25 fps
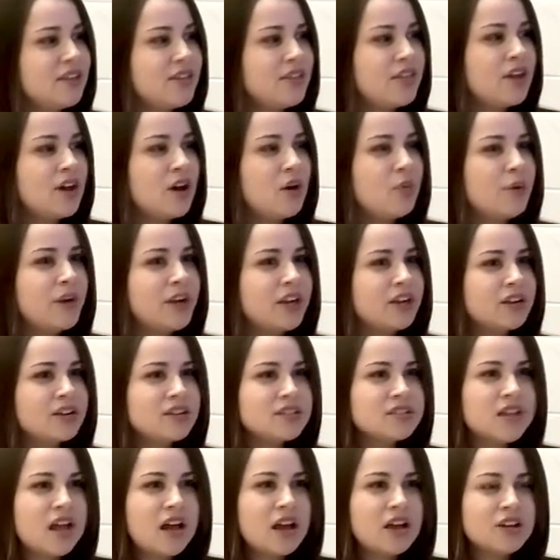the Whitaker
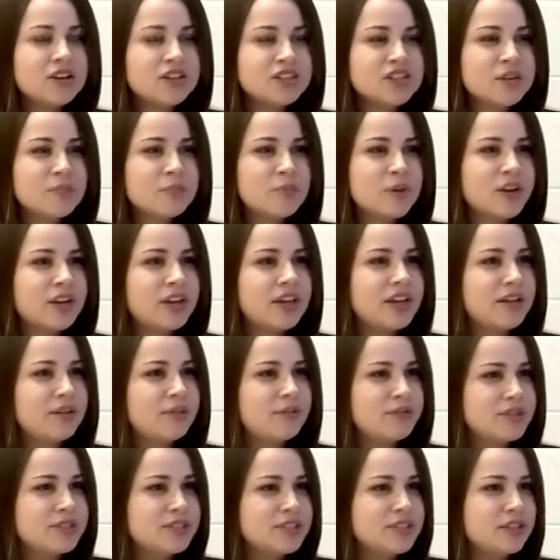Scholarship when it
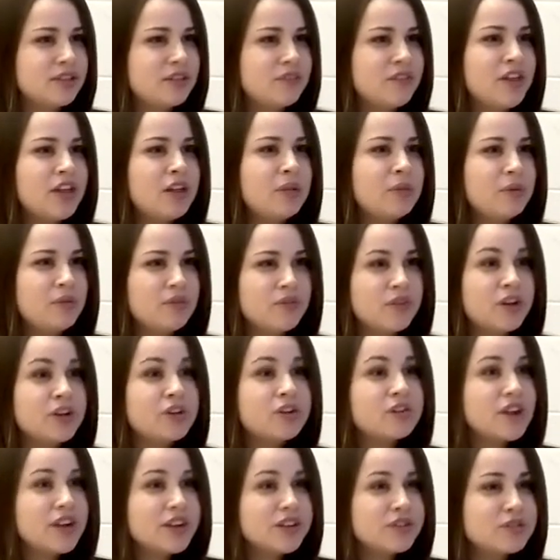was still available for
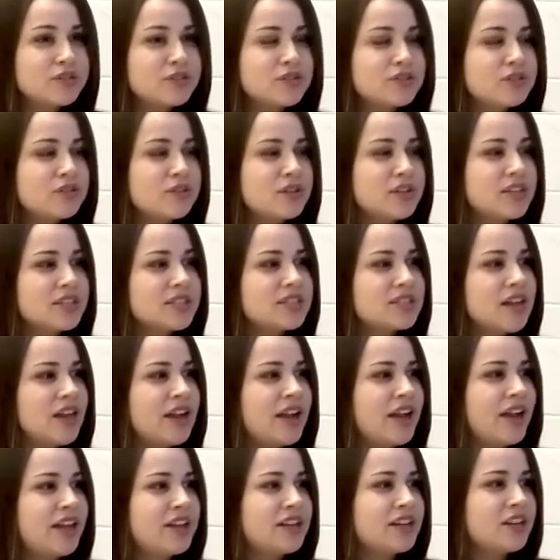undergraduate students.
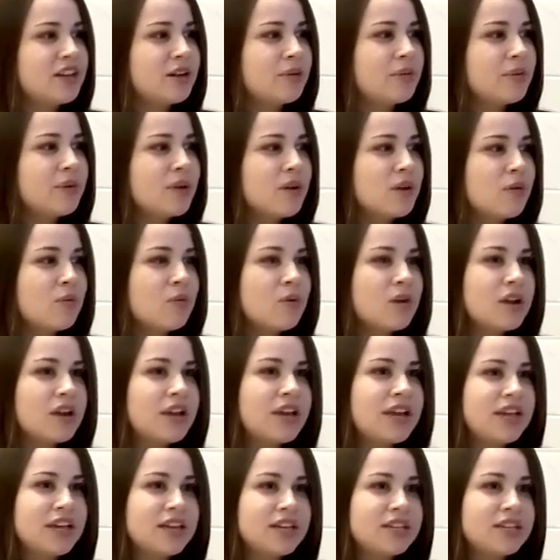I ended up working